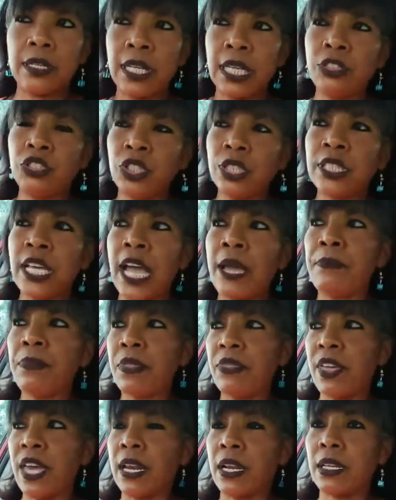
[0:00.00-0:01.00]
Let's just
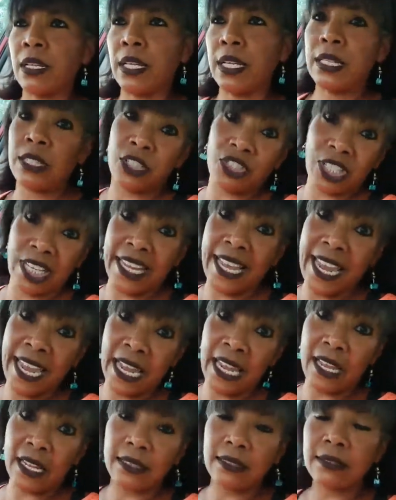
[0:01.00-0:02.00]
hypothetically, because you
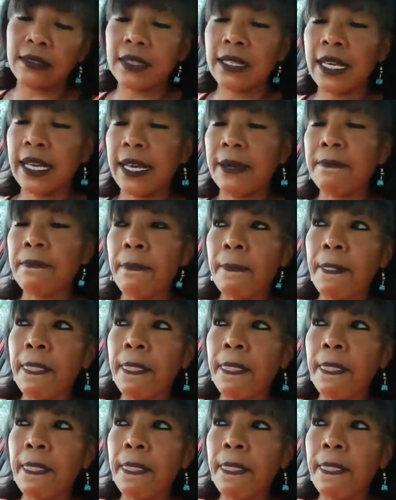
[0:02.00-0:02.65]
can't, okay?